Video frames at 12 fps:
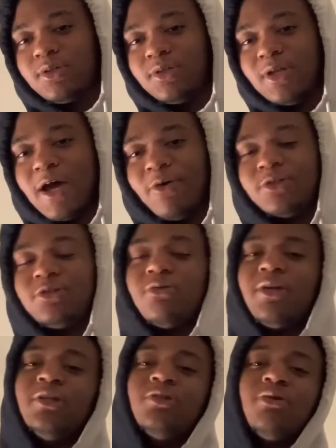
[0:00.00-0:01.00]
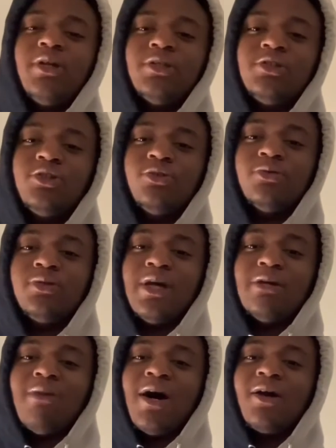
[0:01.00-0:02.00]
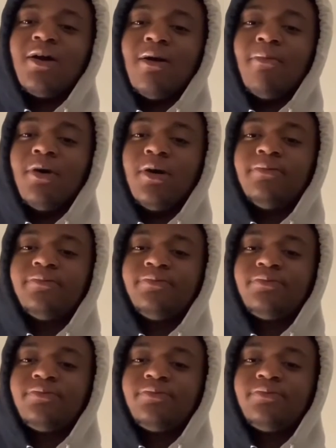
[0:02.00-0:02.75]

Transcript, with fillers: Now it's 2022. That's about to come up.